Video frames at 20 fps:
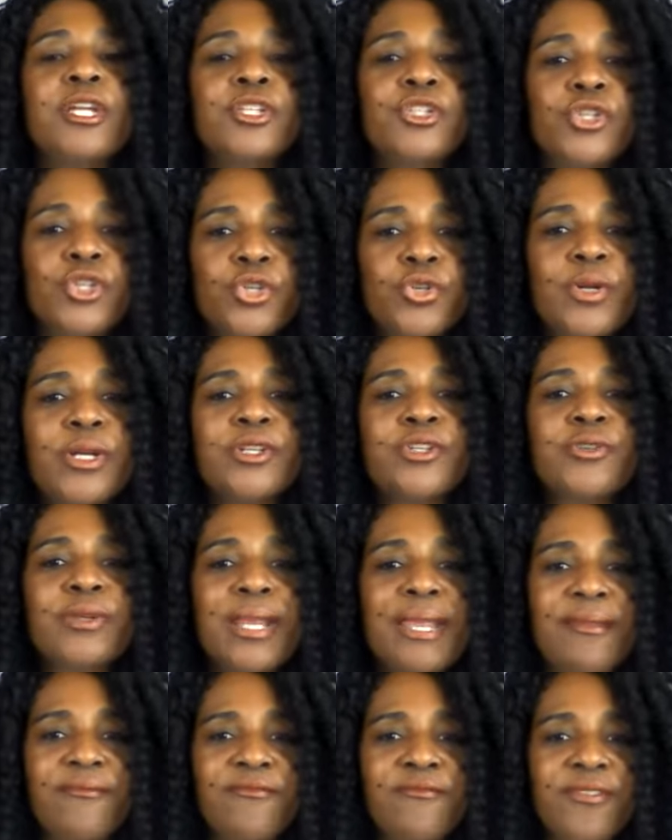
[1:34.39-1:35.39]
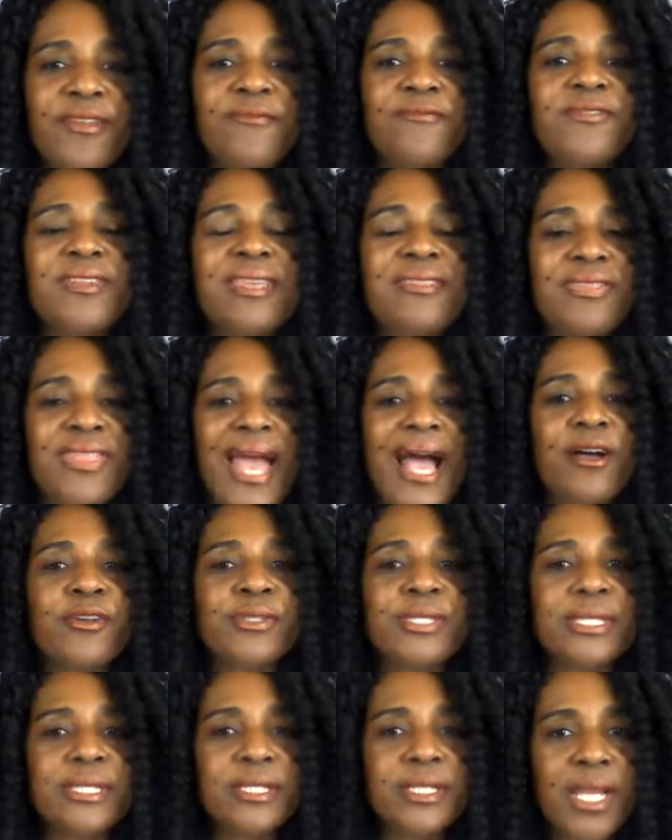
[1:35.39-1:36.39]

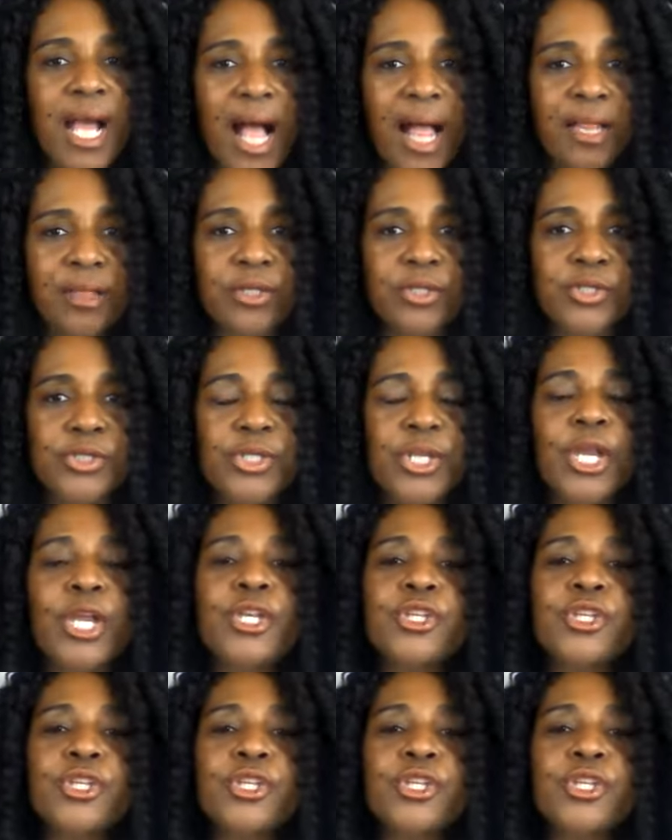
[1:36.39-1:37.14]
$250,000.